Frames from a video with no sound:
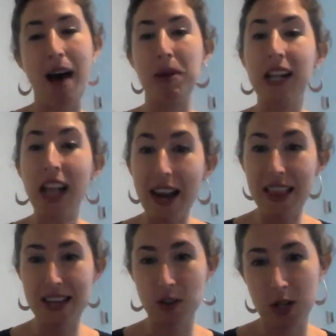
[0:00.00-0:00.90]
And a
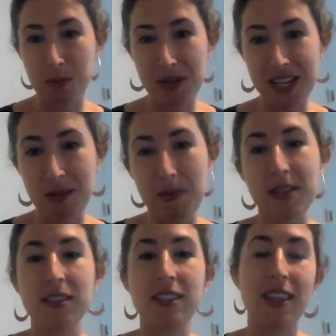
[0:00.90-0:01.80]
lot of these course
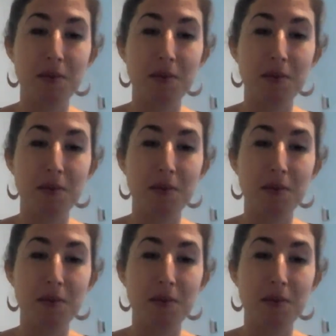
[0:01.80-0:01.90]
participants